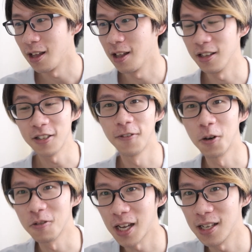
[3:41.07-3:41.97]
And this
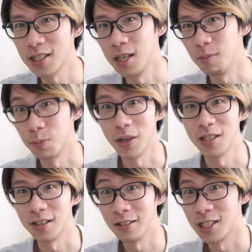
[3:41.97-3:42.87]
PhotoZine Slim is
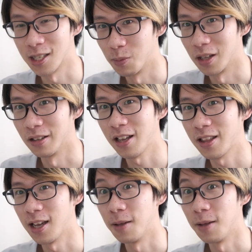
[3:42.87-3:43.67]
basically something like that.